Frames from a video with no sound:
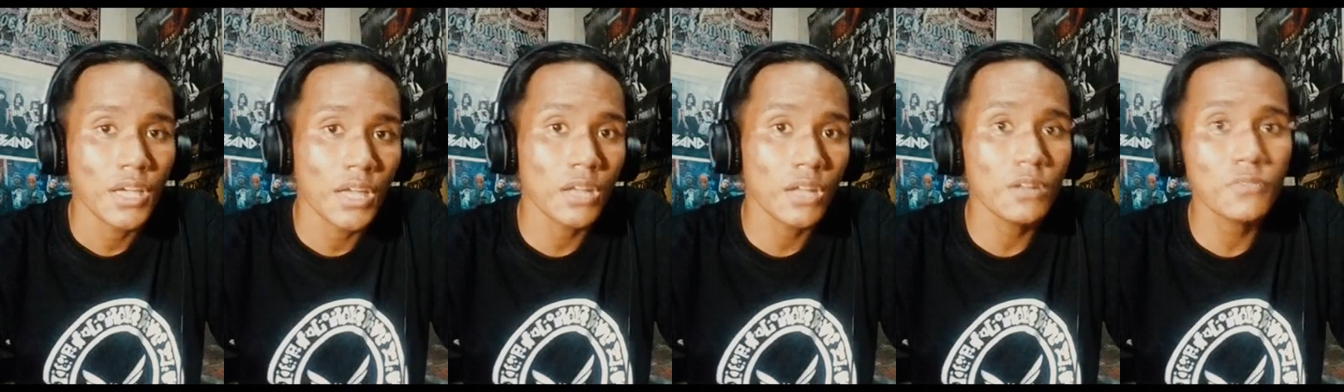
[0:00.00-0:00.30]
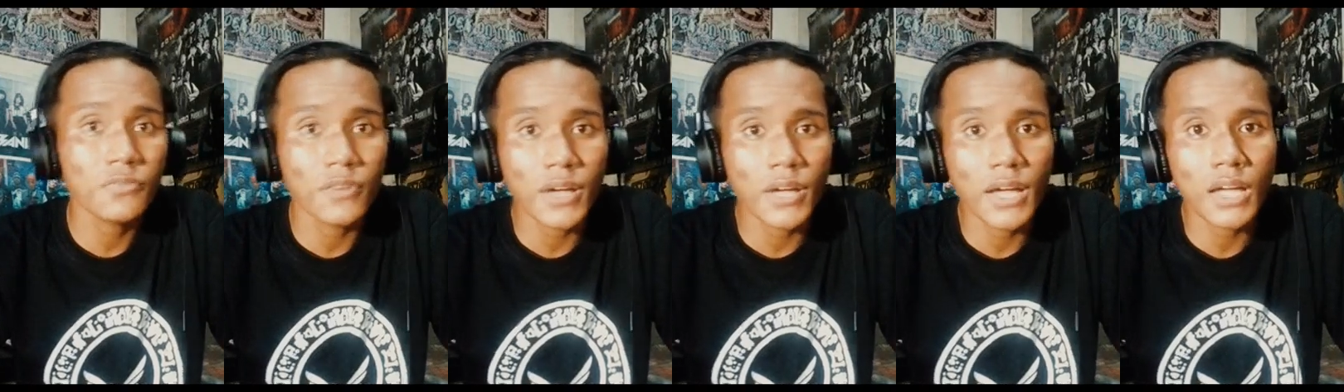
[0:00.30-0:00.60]
And
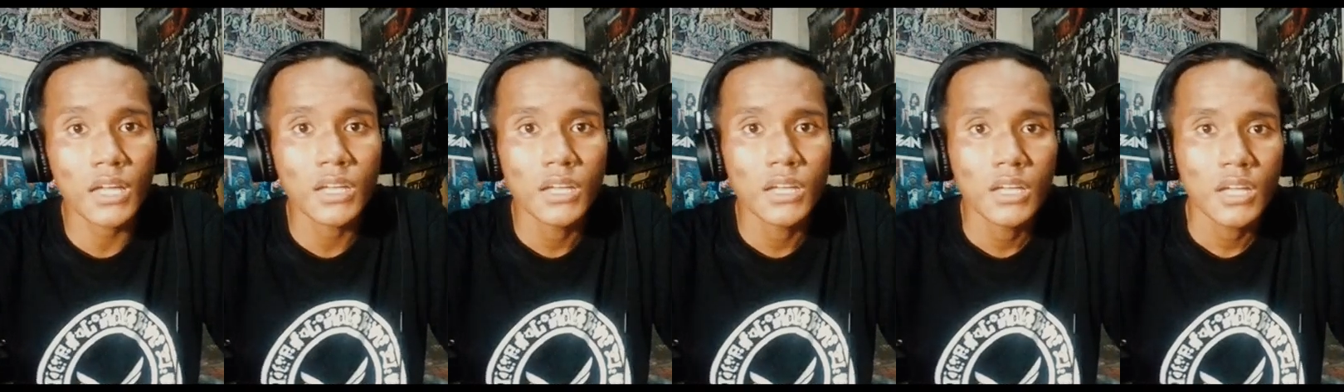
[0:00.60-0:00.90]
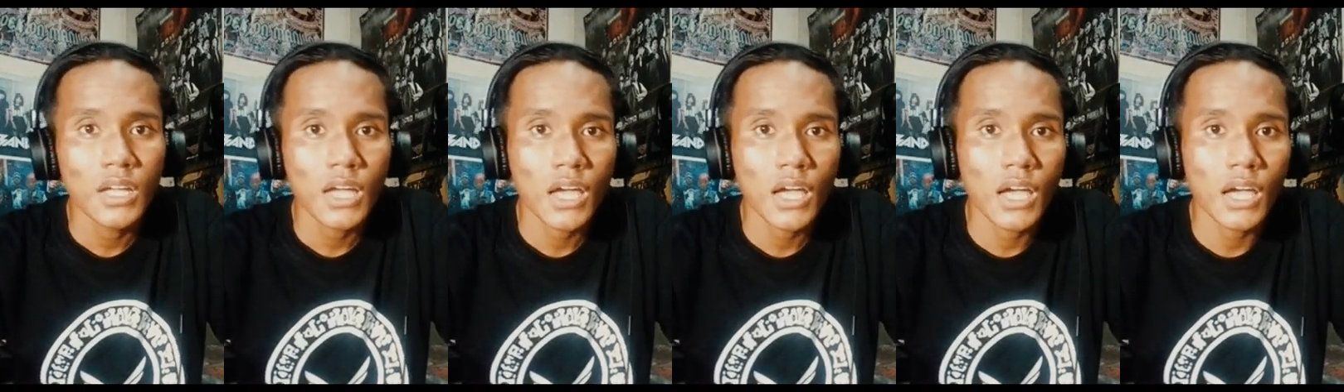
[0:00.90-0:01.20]
in fact,
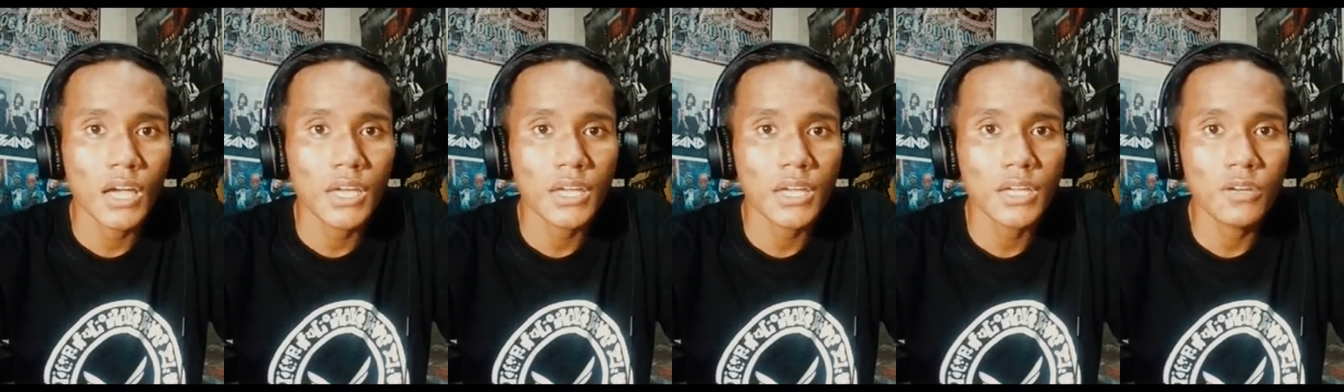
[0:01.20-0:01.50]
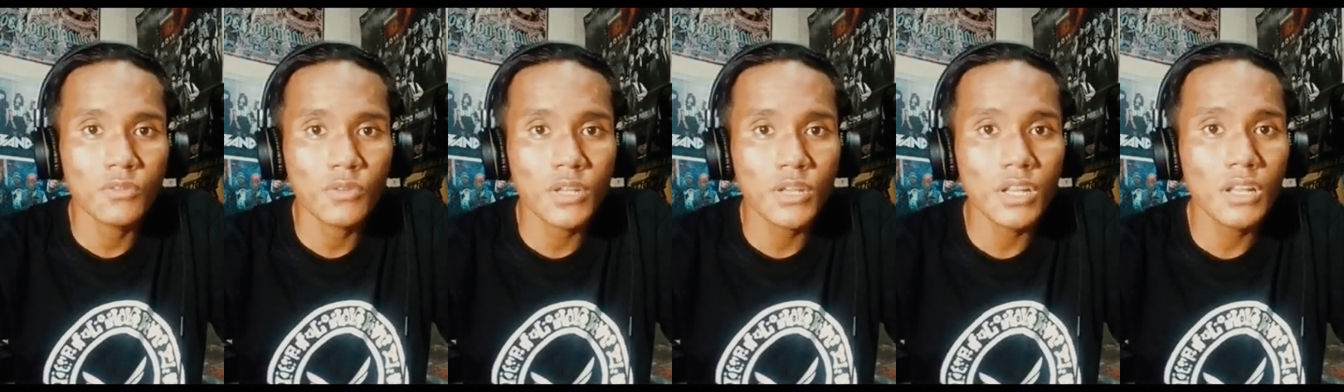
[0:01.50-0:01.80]

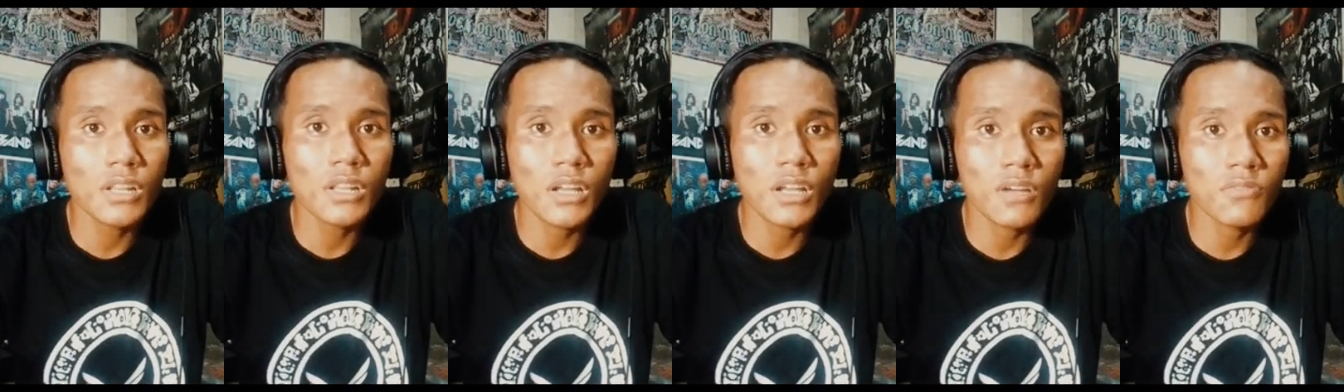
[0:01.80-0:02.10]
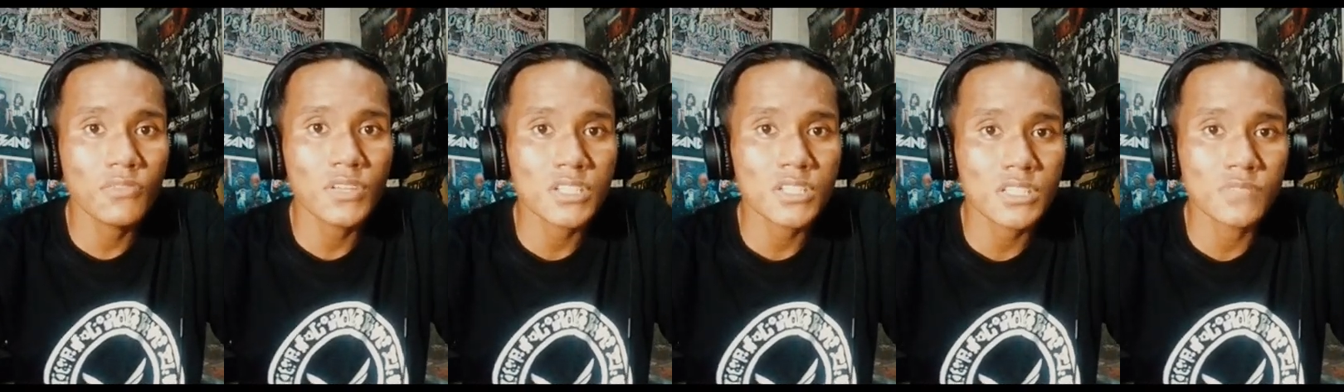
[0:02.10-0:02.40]
I really
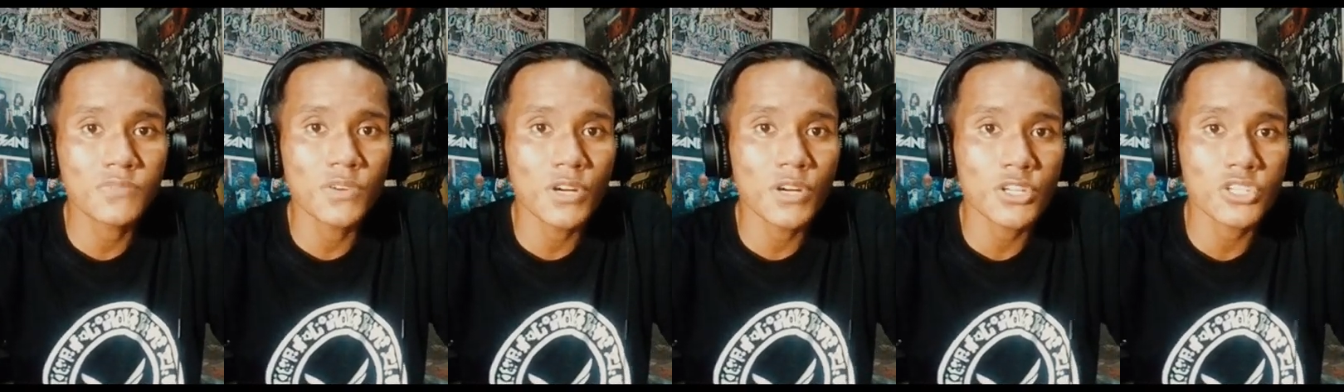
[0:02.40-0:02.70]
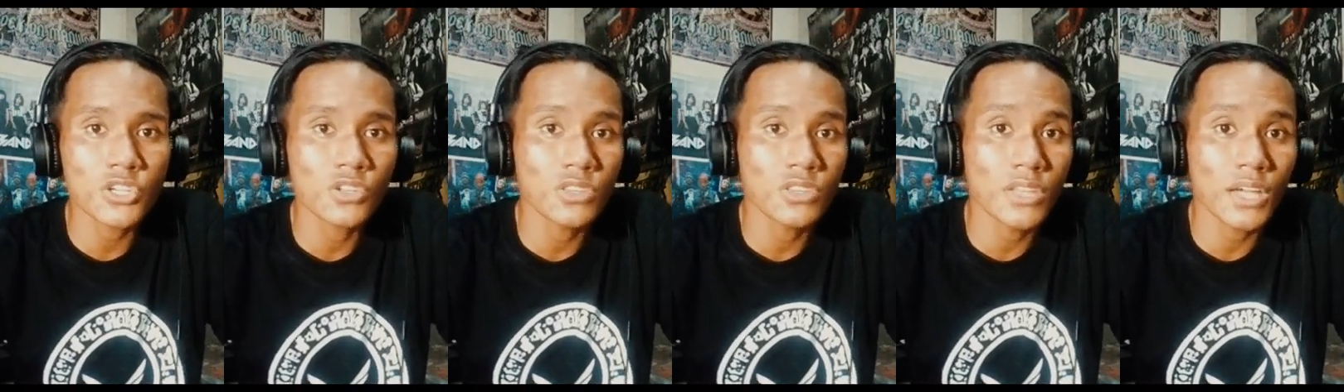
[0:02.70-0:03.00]
love this
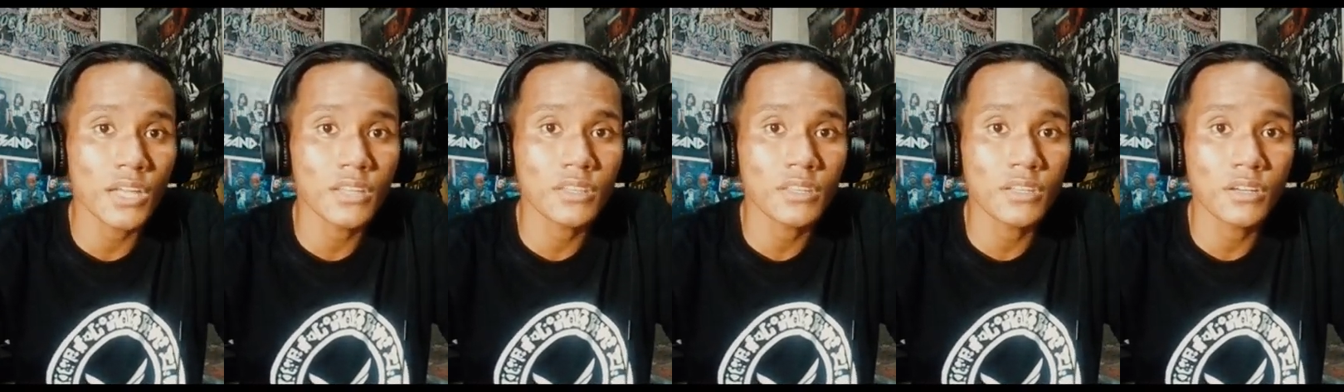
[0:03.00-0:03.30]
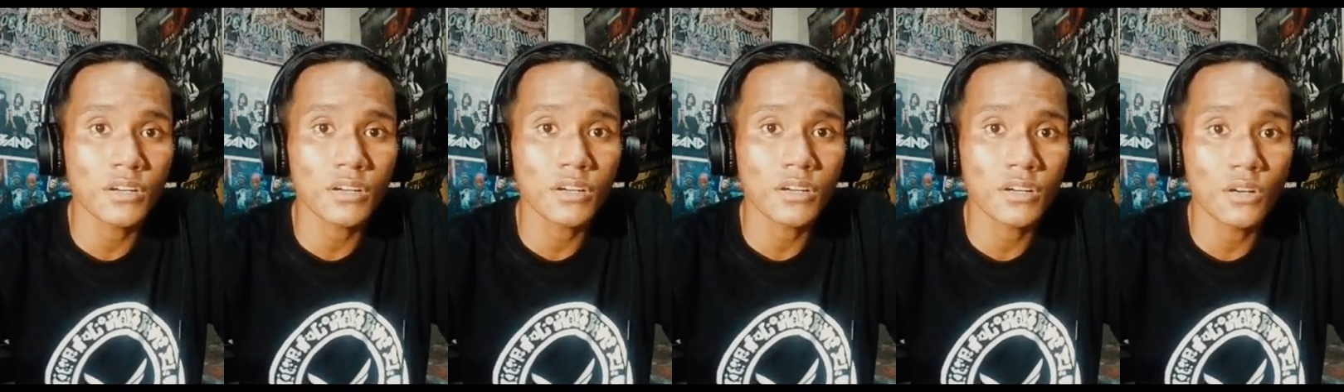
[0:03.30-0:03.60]
version than
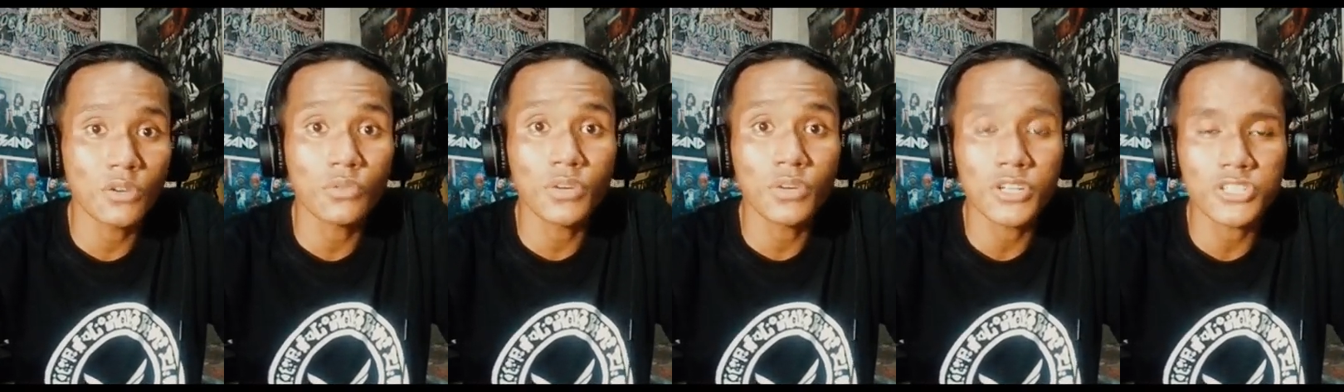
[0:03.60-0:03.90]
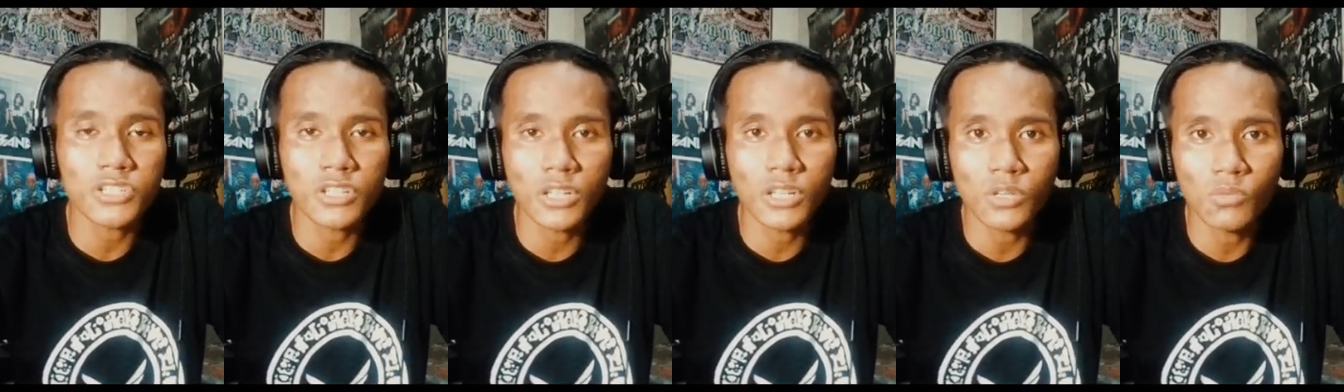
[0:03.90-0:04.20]
the
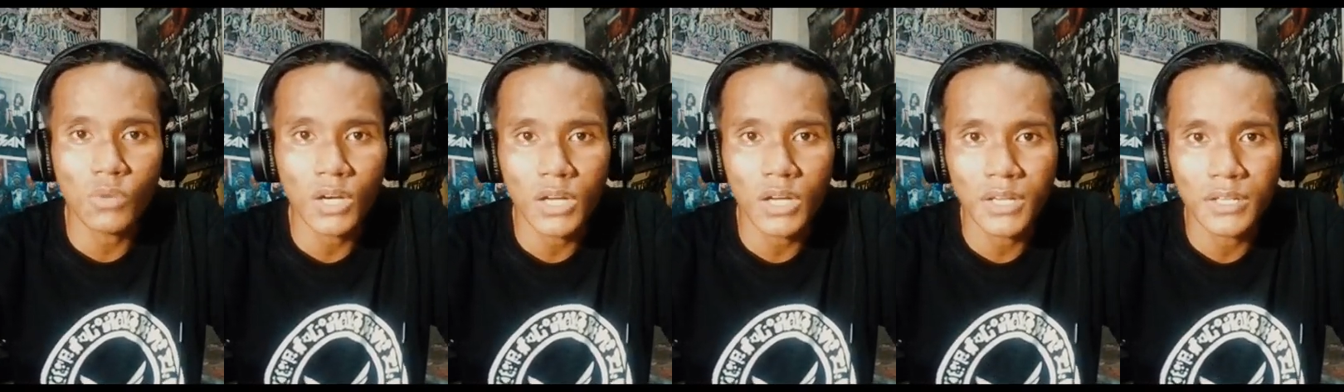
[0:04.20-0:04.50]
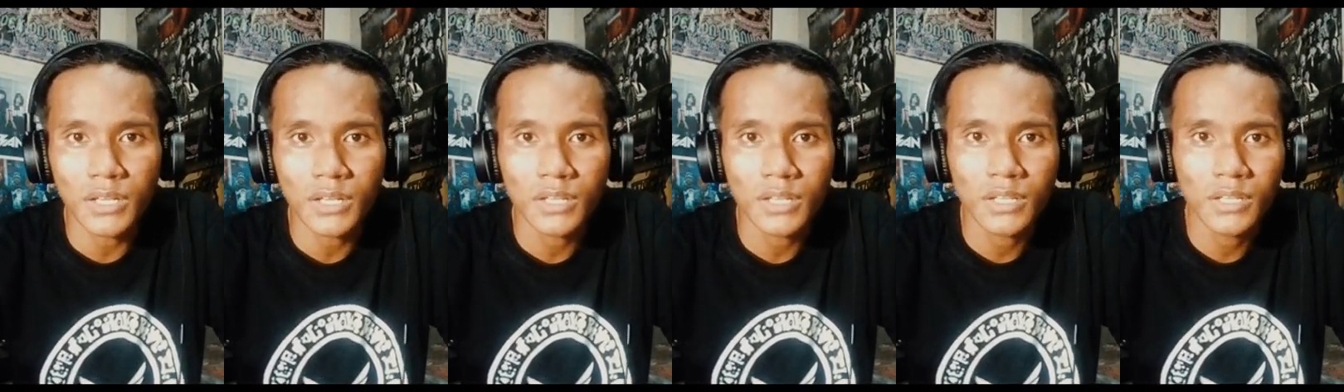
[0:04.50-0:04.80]
original one.